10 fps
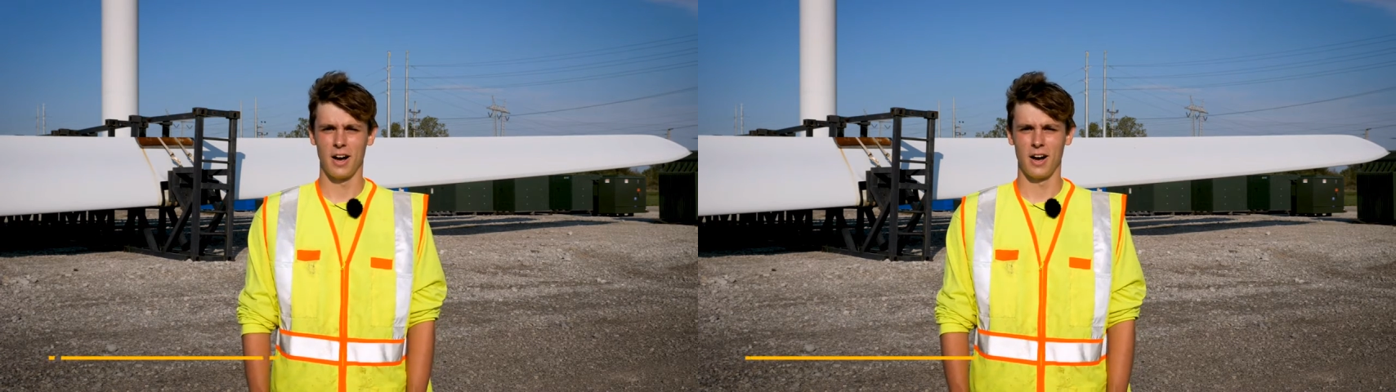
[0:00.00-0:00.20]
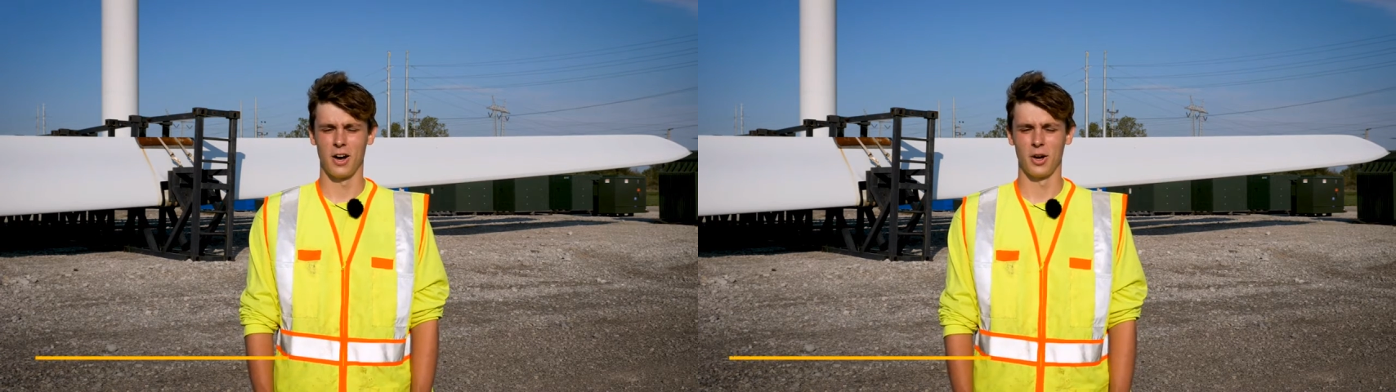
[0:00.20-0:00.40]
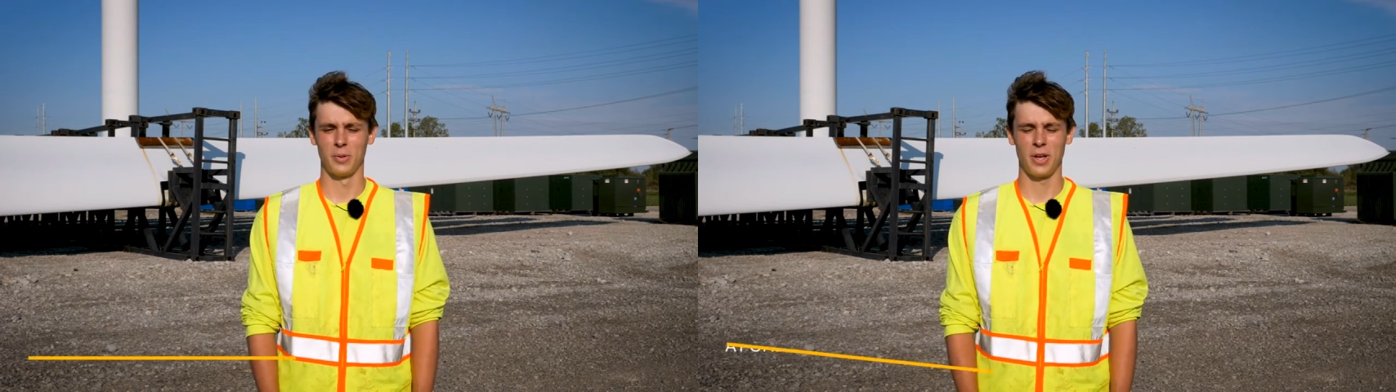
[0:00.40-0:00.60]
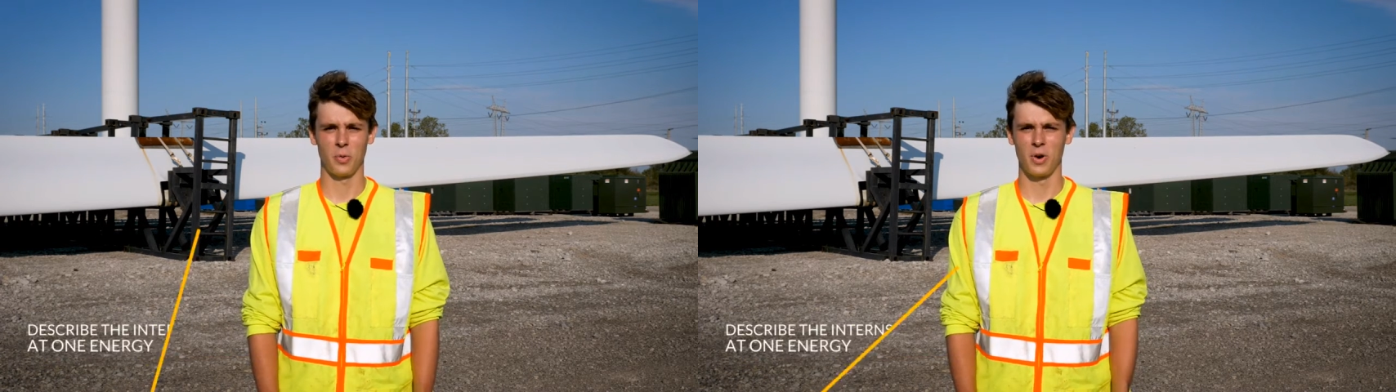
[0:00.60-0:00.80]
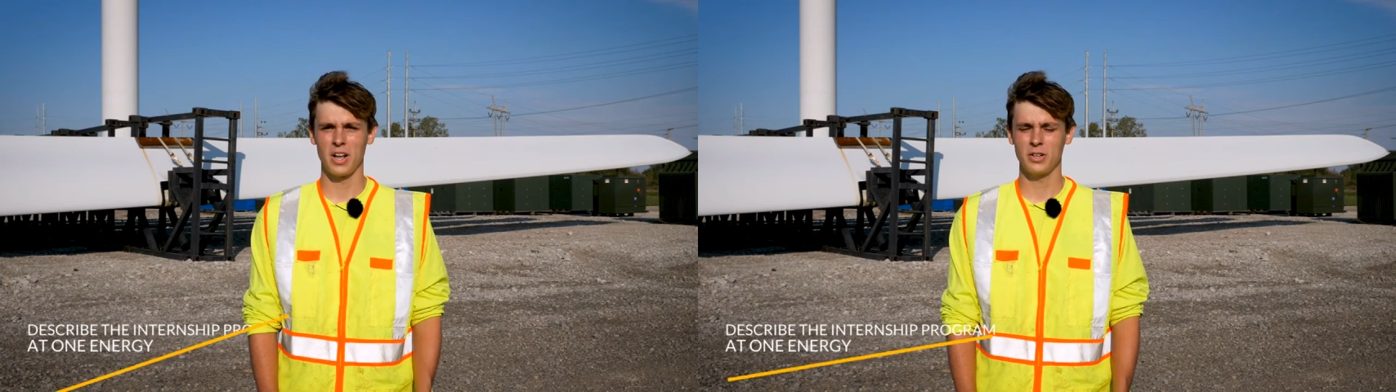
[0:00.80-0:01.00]
Uh,
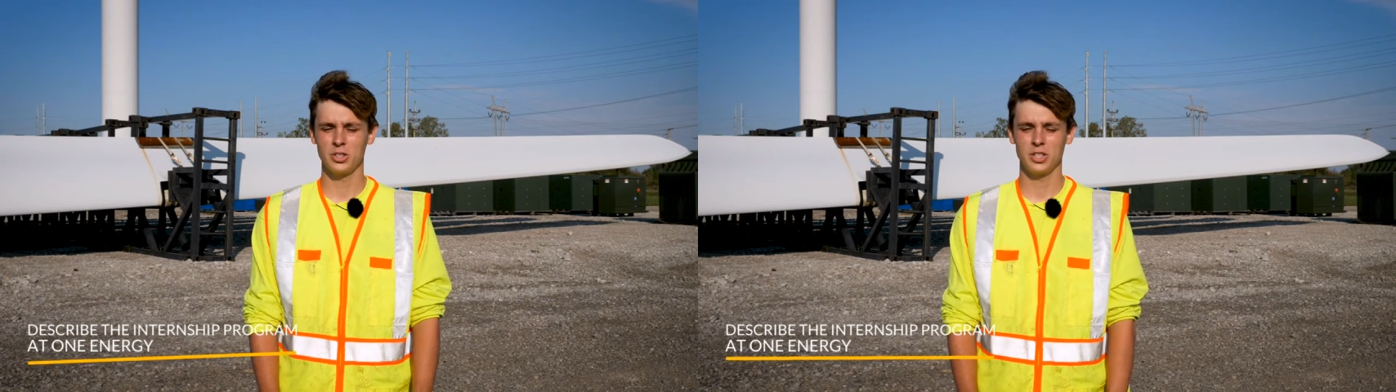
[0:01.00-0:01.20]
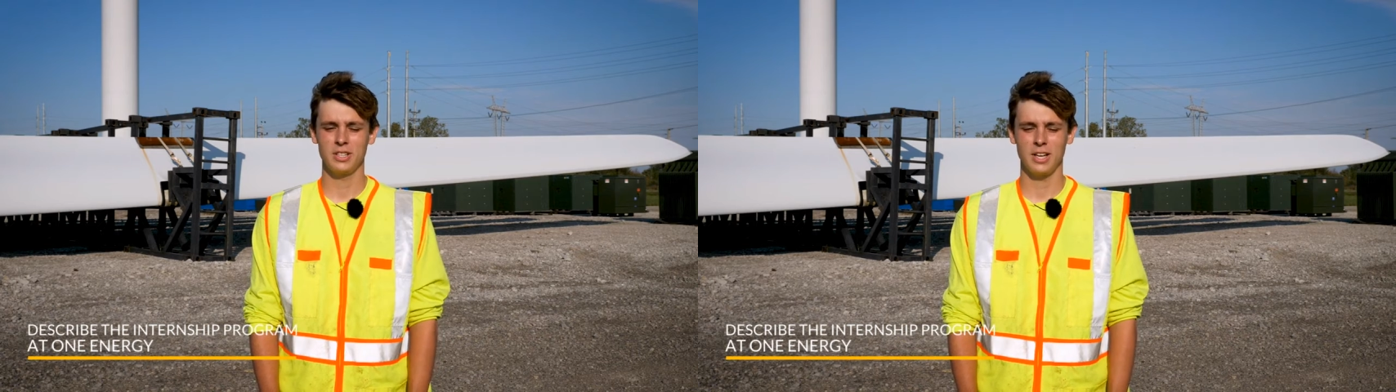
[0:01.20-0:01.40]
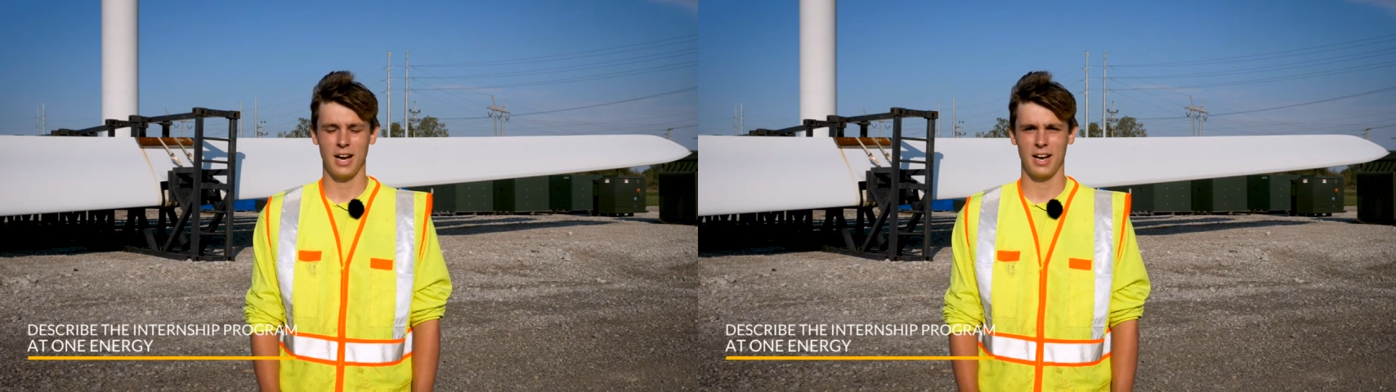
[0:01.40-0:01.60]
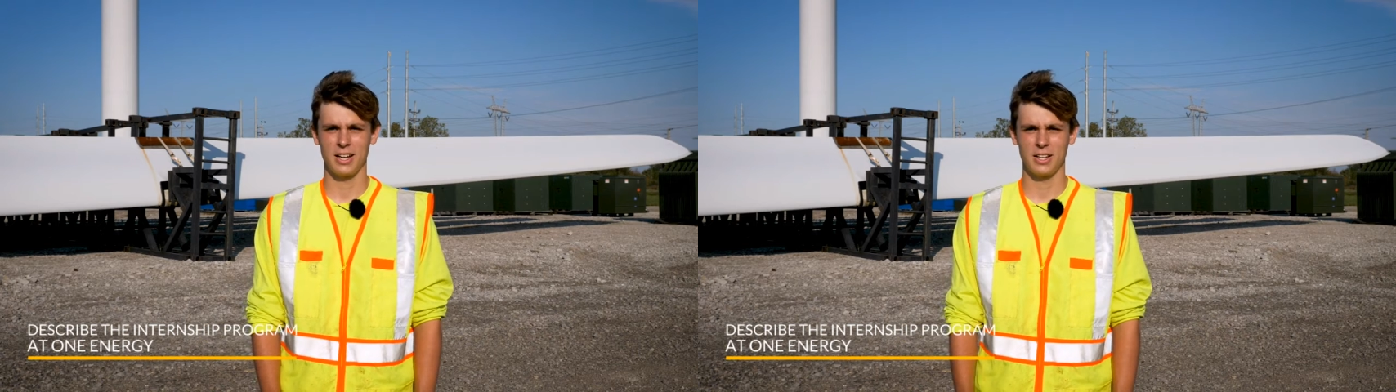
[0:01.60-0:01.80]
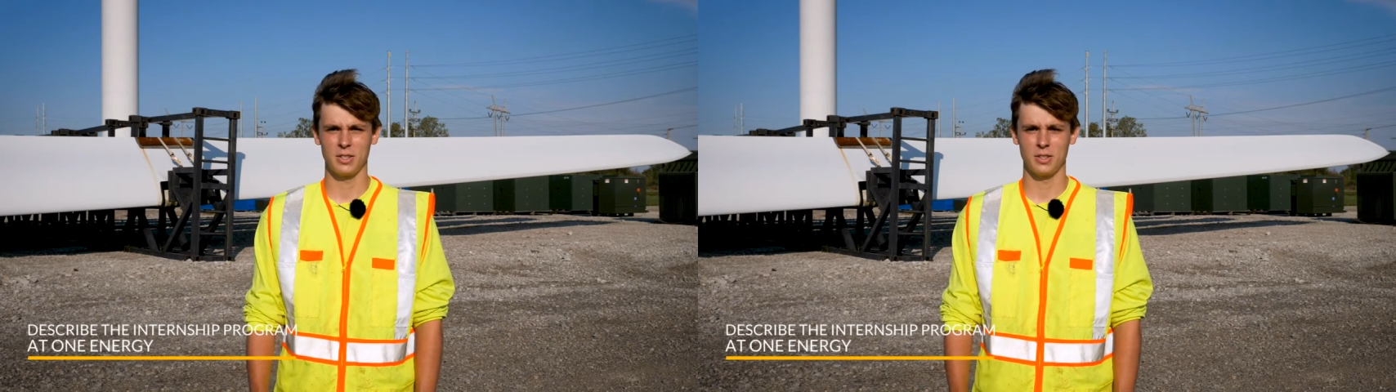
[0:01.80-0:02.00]
at One Energy,
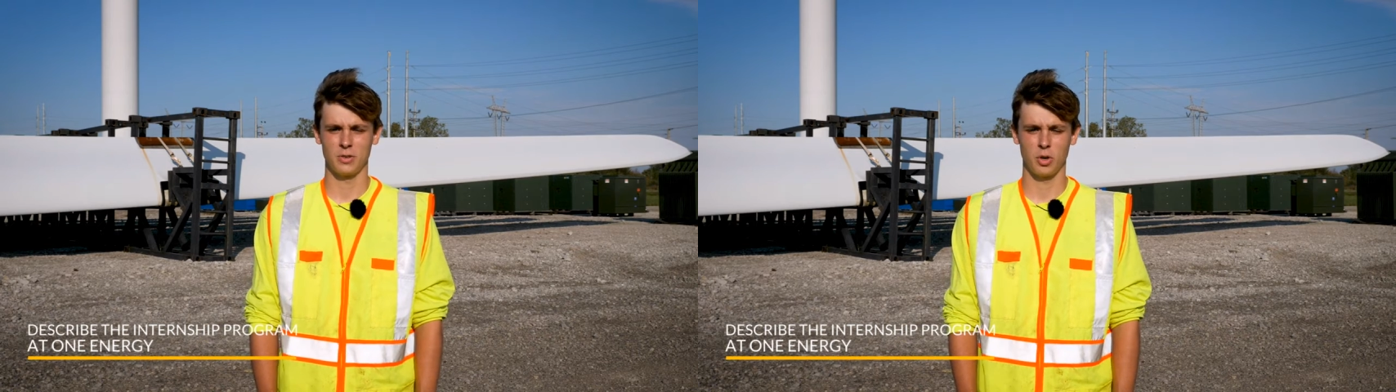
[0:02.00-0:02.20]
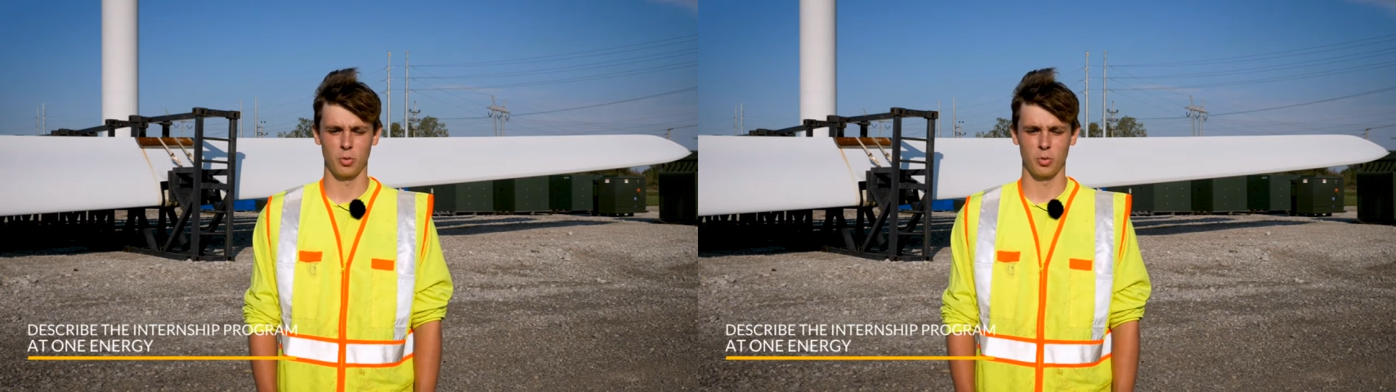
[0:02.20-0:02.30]
I